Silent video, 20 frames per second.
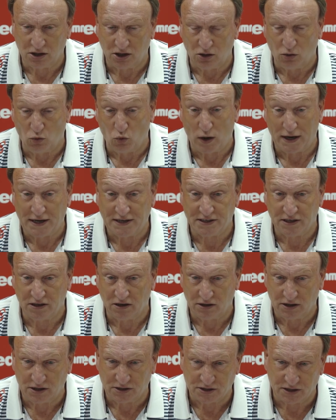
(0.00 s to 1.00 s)
you know waiting
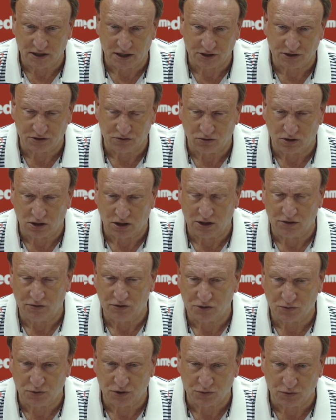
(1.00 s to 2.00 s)
on international
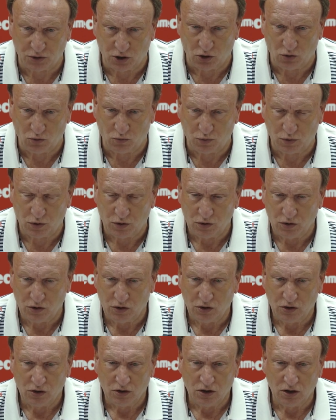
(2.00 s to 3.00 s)
clearance, which we hope
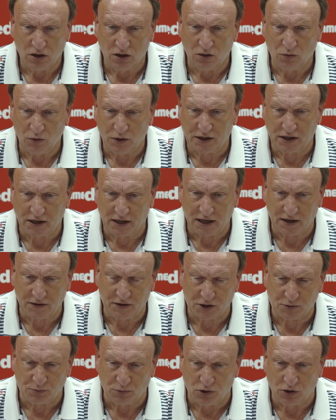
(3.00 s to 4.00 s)
uh, we can get
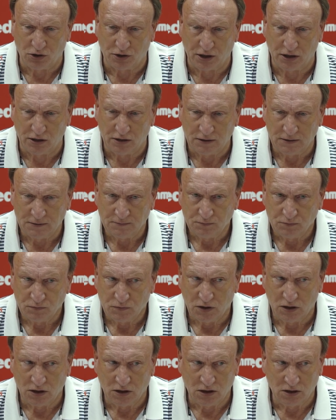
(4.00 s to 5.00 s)
this morning.
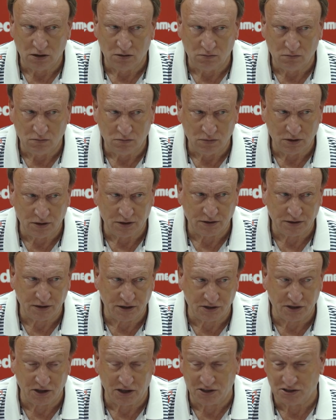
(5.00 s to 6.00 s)
Um, but
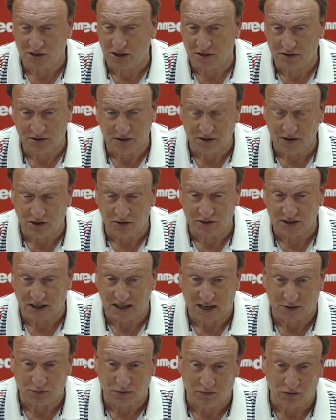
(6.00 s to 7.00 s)
he's a, he's a you know he's a
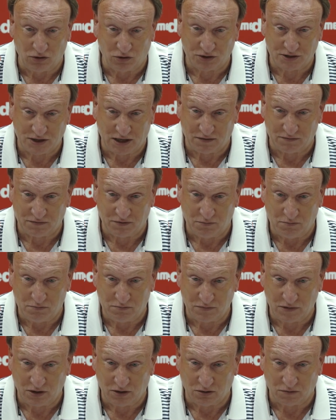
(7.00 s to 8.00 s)
lad we've looked at for
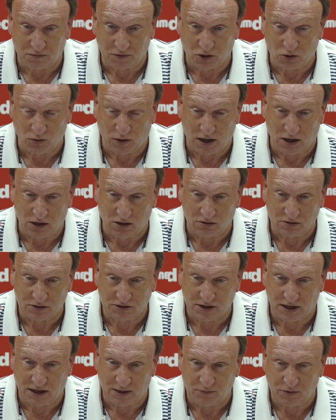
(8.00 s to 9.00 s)
you know for quite a long
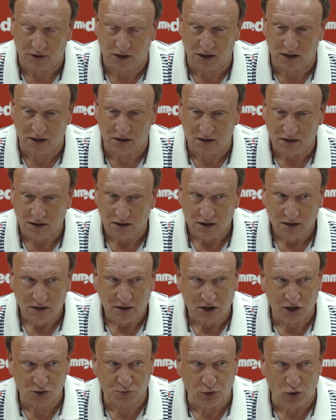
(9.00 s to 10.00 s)
time really. Uh,
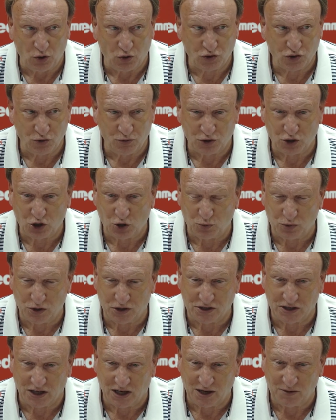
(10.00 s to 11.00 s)
I spoke to him a couple
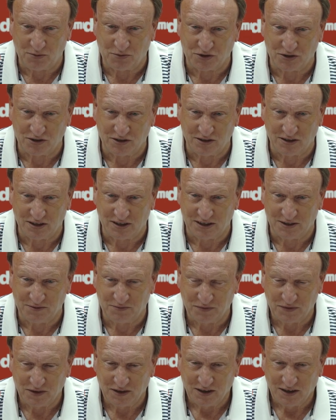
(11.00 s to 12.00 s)
of times and. Uh,
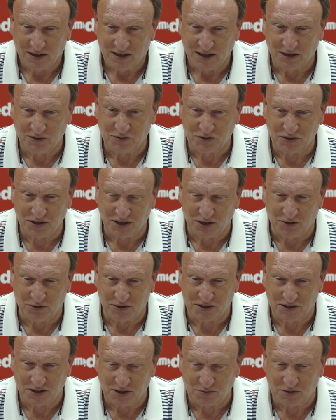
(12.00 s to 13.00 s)
he was, you know,
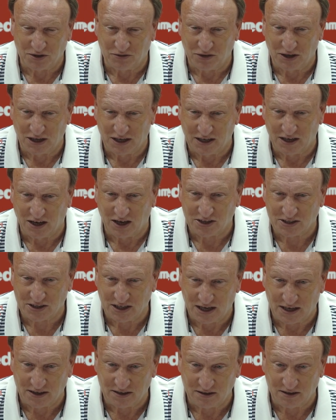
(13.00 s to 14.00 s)
he seemed a really nice
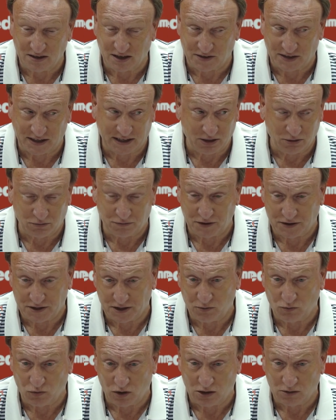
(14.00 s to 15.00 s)
lad, and I think he'll fit
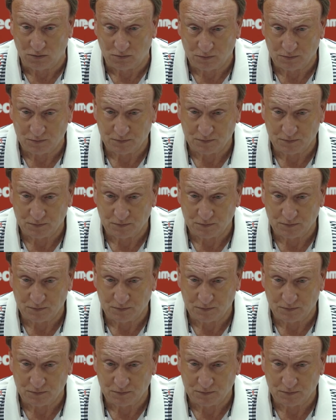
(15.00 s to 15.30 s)
in well